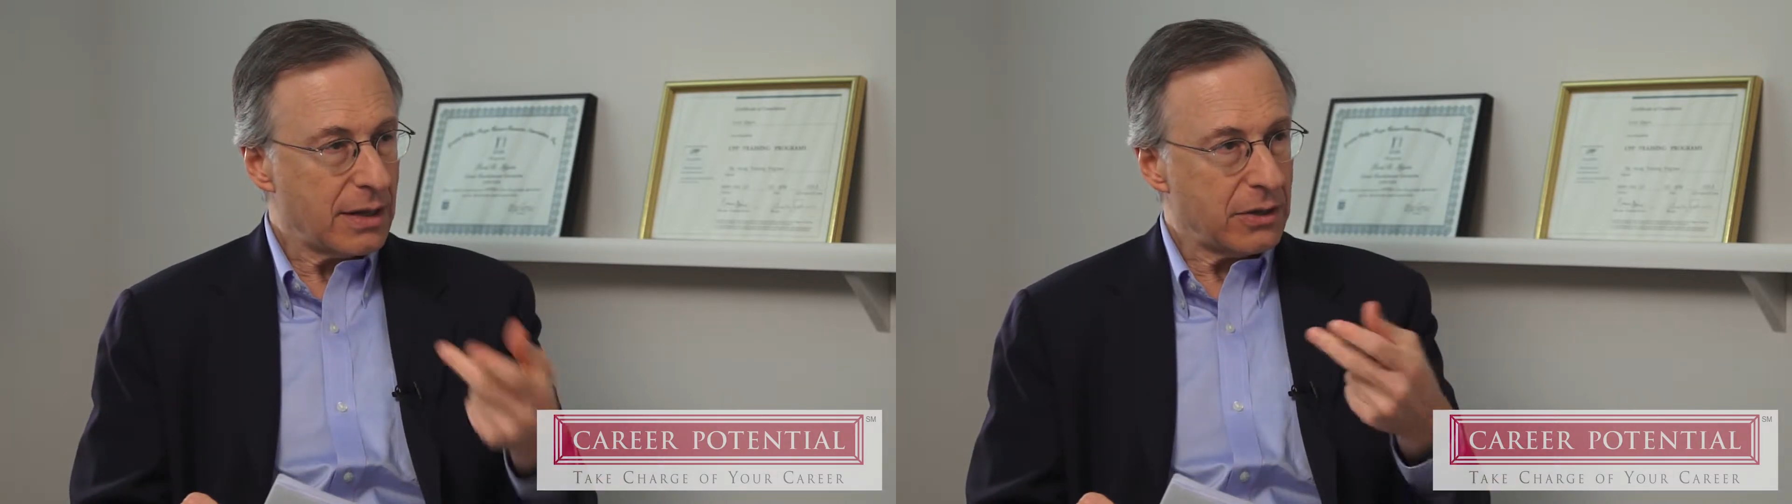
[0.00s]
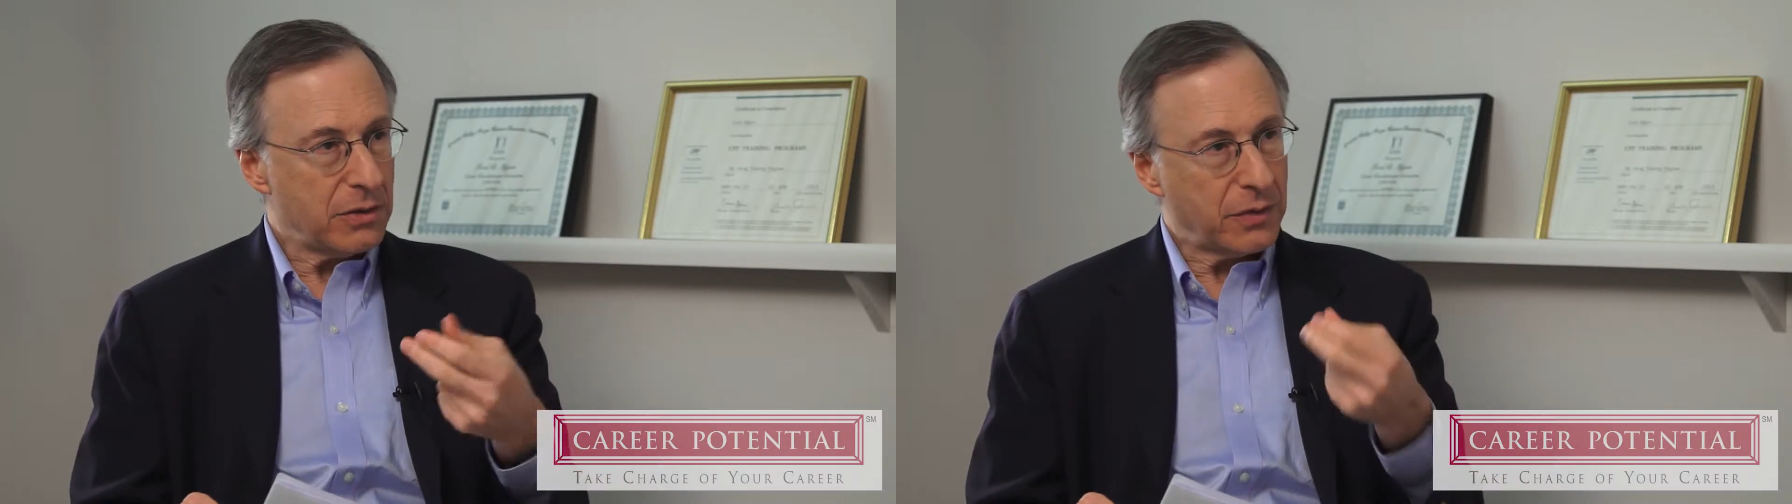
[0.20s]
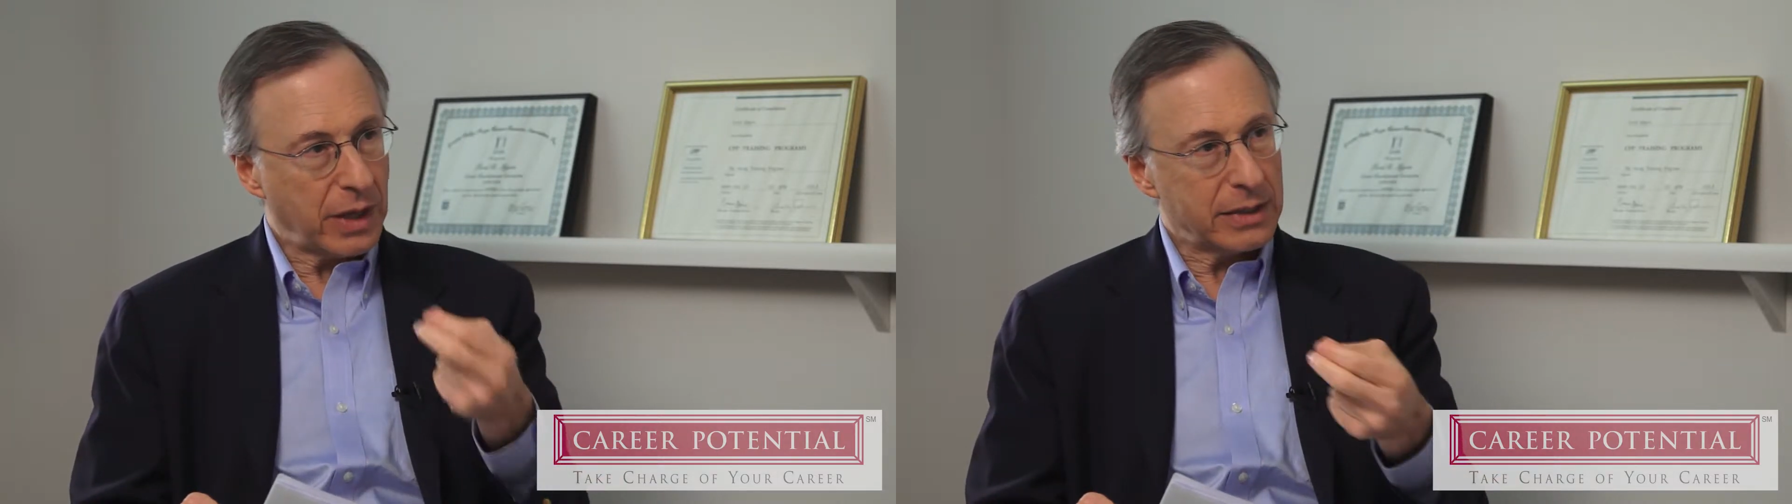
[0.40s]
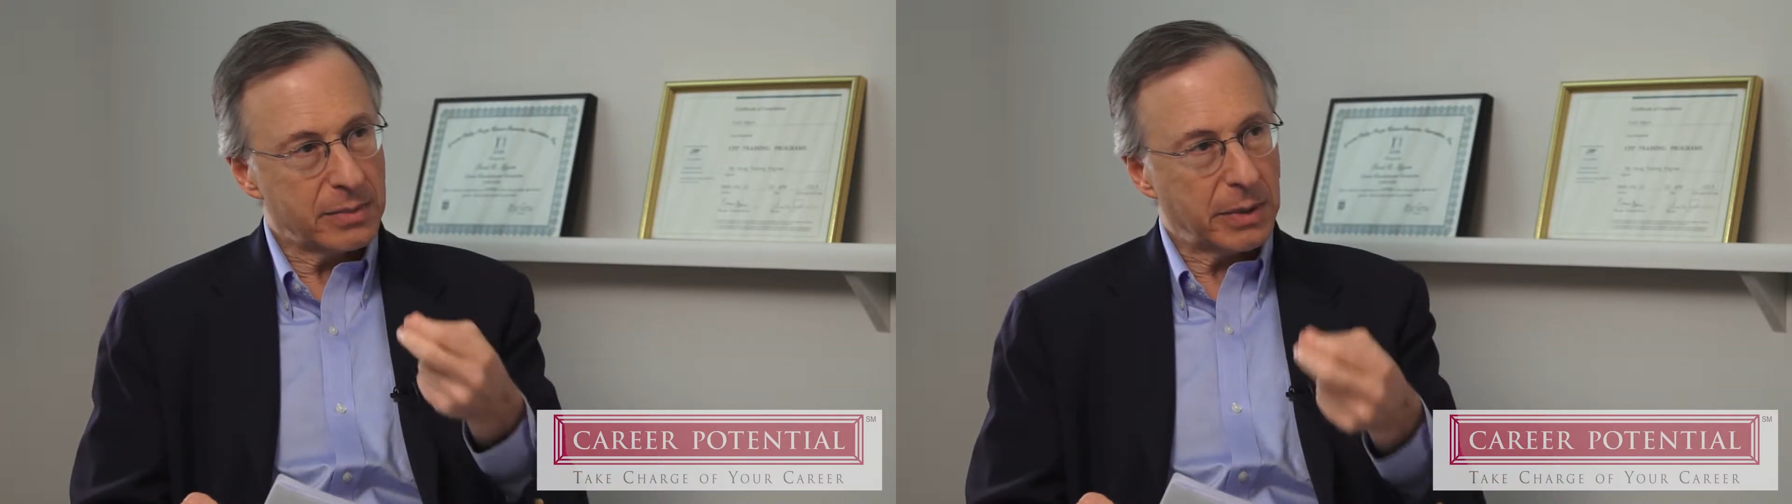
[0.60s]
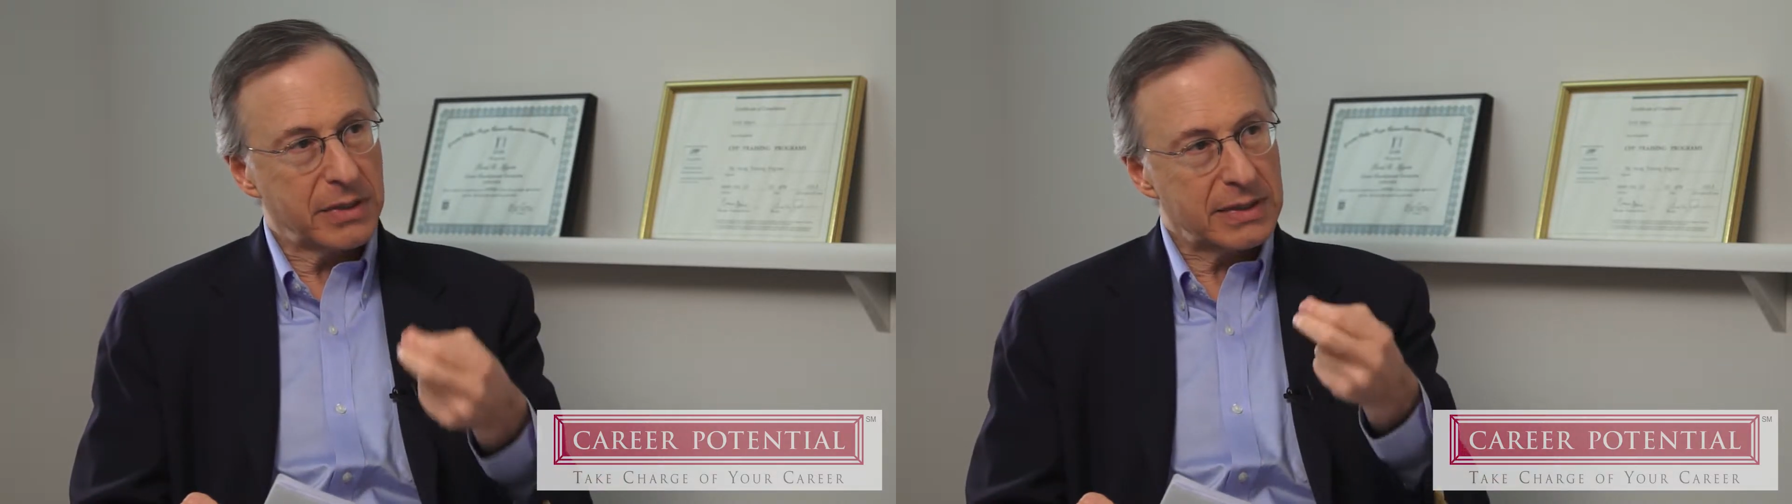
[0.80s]
You've got to
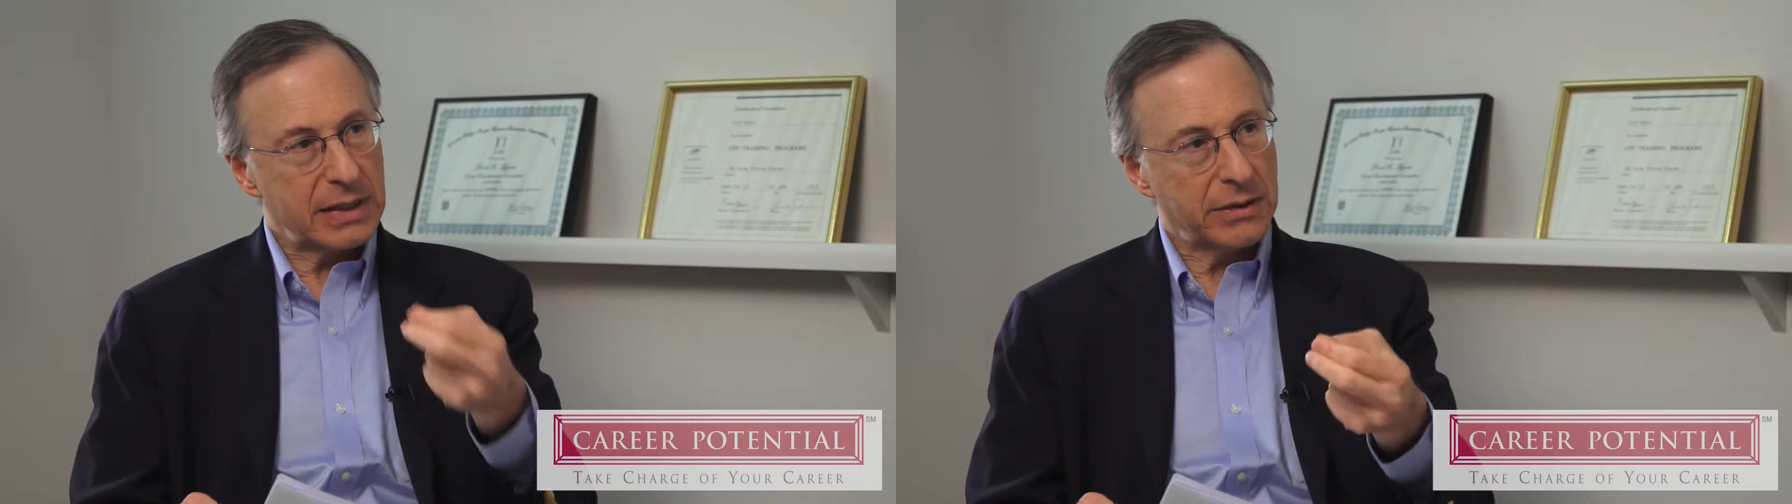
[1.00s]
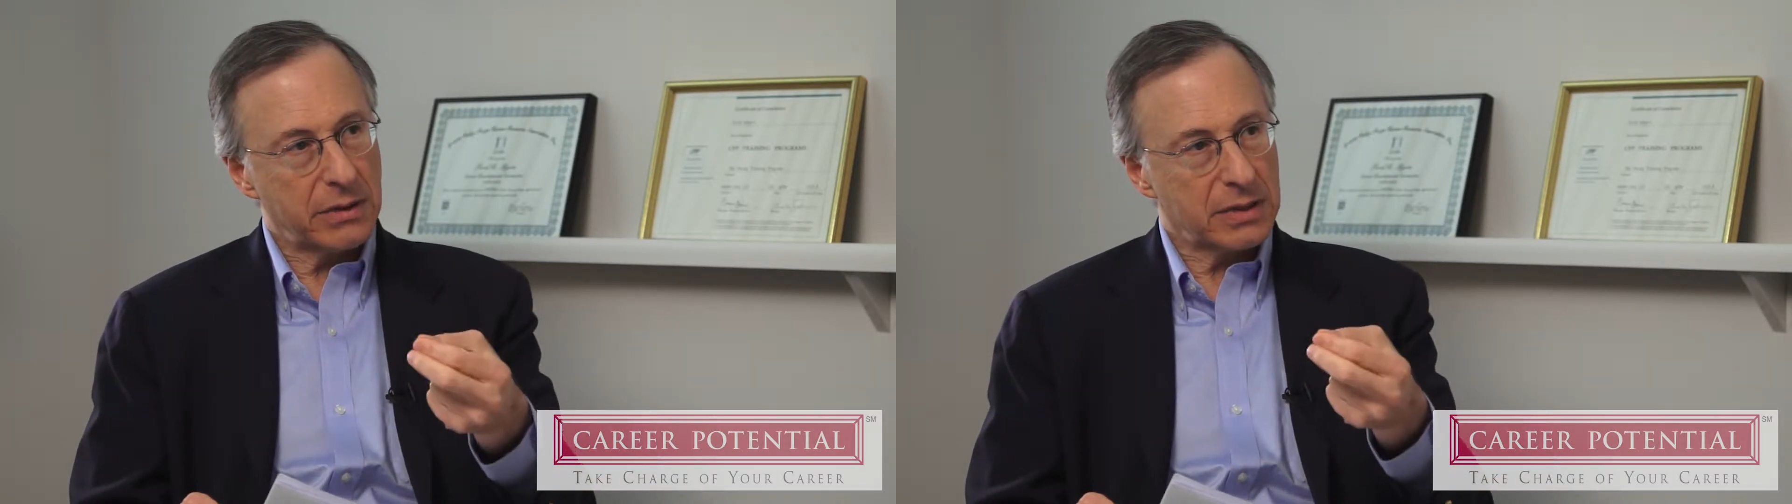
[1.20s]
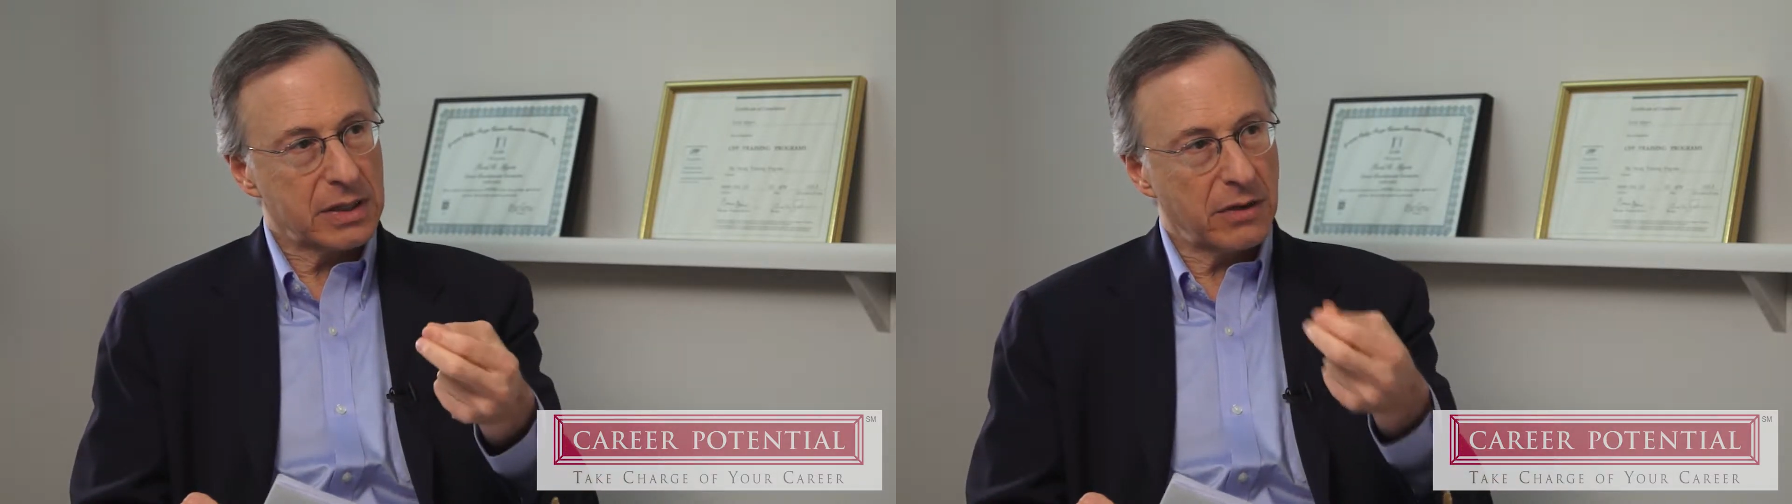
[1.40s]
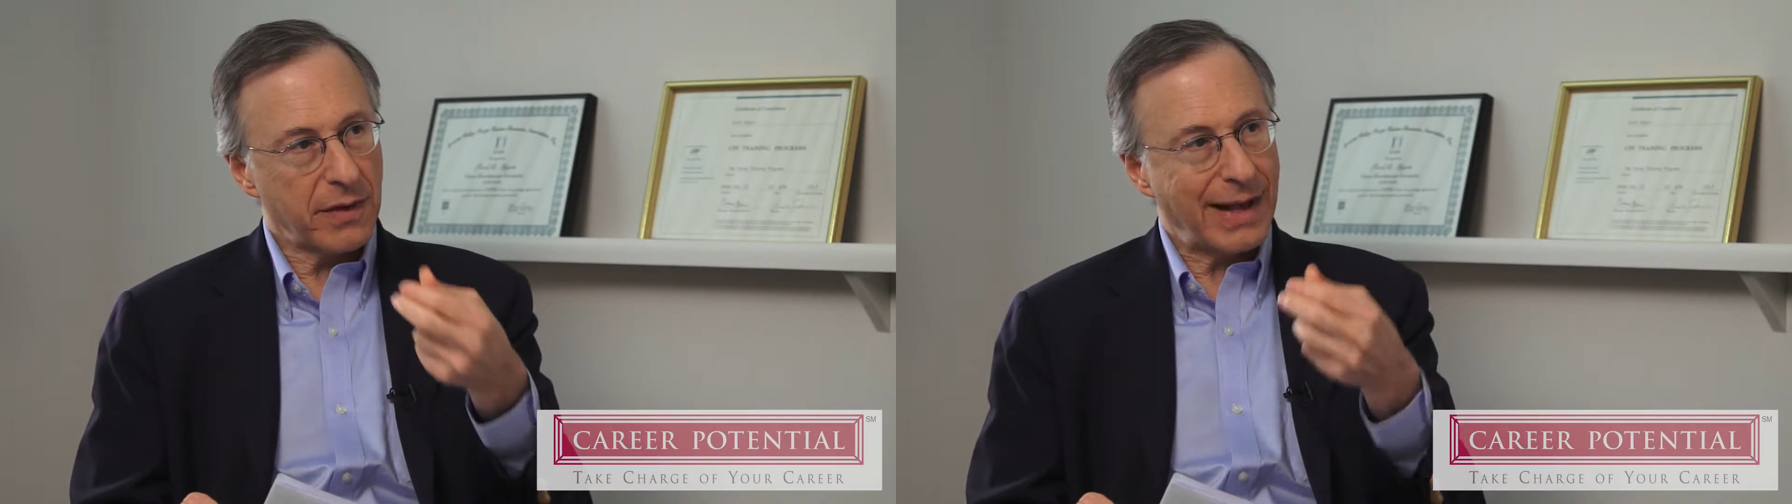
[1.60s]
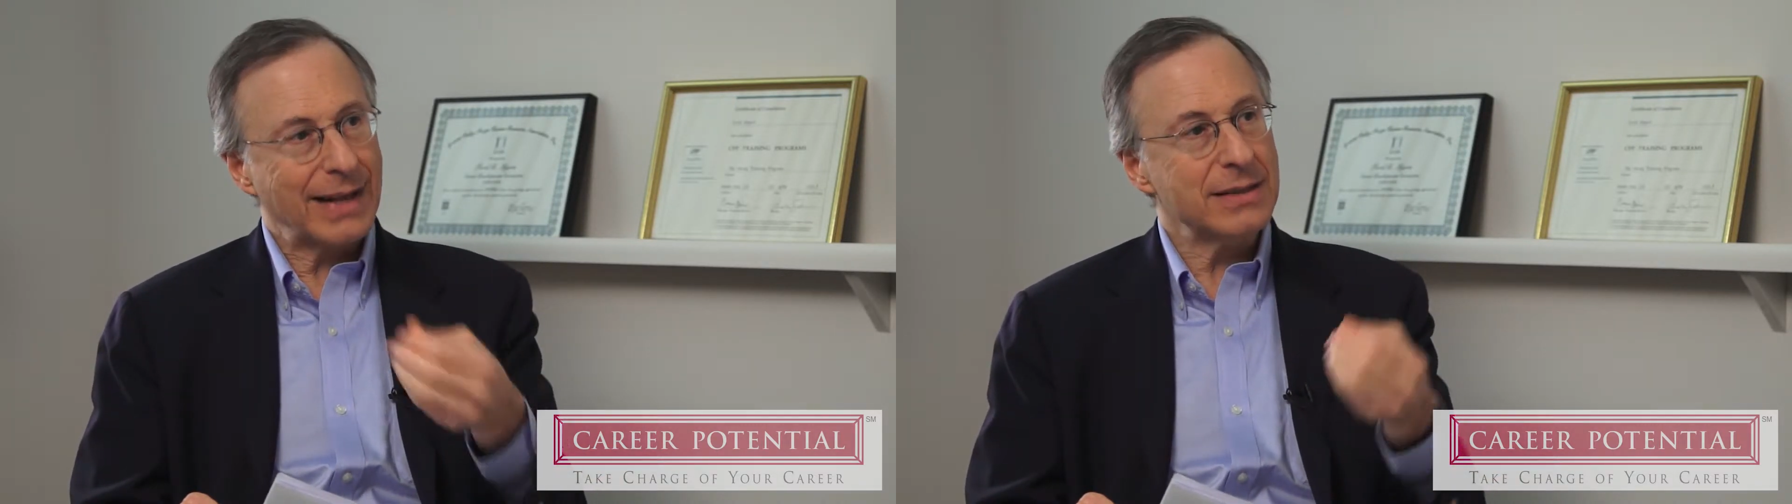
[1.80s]
be able to sell
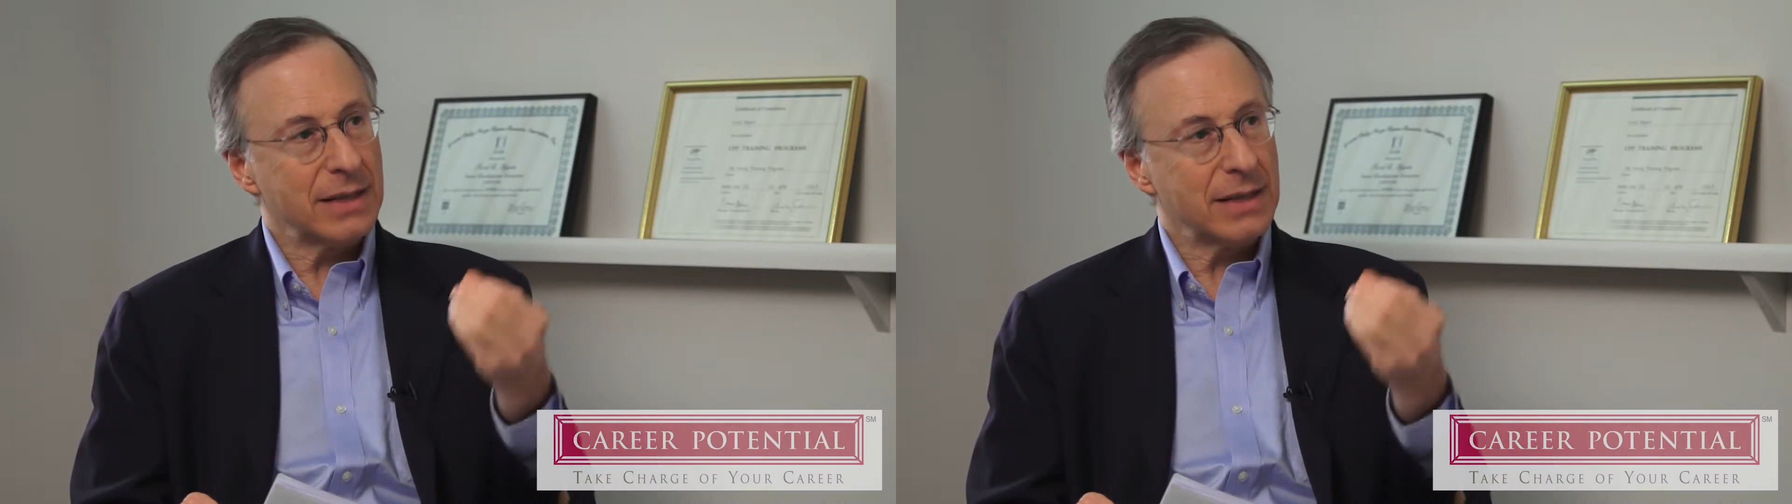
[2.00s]
yourself as,